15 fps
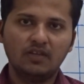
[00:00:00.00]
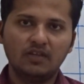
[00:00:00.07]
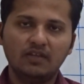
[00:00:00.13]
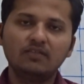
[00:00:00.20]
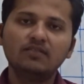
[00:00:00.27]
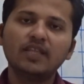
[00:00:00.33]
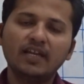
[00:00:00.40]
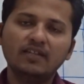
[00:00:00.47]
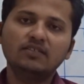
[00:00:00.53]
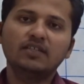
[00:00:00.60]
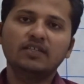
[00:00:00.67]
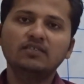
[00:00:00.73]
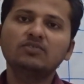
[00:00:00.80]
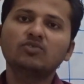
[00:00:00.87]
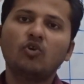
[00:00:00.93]
In that
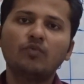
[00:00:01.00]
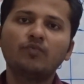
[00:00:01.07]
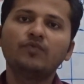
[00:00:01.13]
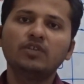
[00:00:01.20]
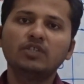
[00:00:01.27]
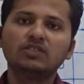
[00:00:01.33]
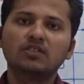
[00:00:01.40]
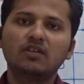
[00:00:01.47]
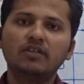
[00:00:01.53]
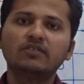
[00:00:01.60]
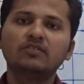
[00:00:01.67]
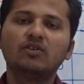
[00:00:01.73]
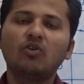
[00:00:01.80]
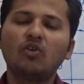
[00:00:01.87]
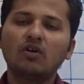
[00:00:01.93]
case, obviously
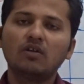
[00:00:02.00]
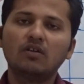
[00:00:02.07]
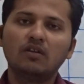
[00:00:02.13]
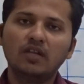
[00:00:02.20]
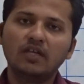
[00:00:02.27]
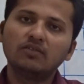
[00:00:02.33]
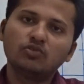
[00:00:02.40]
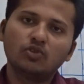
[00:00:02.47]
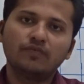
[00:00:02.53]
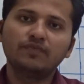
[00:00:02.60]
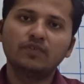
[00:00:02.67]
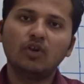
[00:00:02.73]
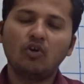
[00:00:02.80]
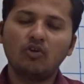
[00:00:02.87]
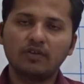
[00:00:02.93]
the length of
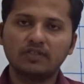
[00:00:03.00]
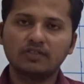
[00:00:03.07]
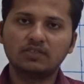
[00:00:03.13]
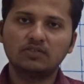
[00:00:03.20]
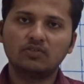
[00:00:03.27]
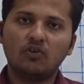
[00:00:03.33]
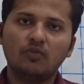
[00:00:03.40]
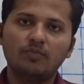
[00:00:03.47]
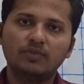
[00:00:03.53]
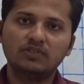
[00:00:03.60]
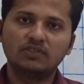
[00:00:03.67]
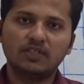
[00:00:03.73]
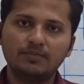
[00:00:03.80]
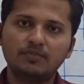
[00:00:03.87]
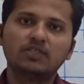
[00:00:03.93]
the longest common
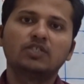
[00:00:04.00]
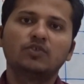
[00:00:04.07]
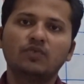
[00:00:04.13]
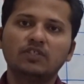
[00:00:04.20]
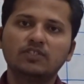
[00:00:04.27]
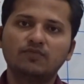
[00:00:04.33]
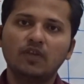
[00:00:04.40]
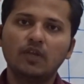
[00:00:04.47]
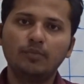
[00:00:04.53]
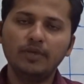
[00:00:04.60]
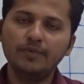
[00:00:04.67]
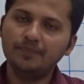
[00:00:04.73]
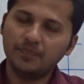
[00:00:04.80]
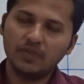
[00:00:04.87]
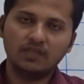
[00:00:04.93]
subsequence will
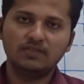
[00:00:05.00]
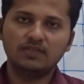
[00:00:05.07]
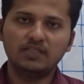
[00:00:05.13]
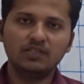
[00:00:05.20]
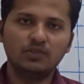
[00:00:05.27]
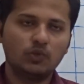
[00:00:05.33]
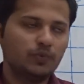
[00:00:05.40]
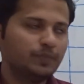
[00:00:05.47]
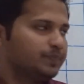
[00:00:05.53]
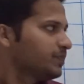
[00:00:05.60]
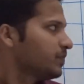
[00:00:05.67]
be 0.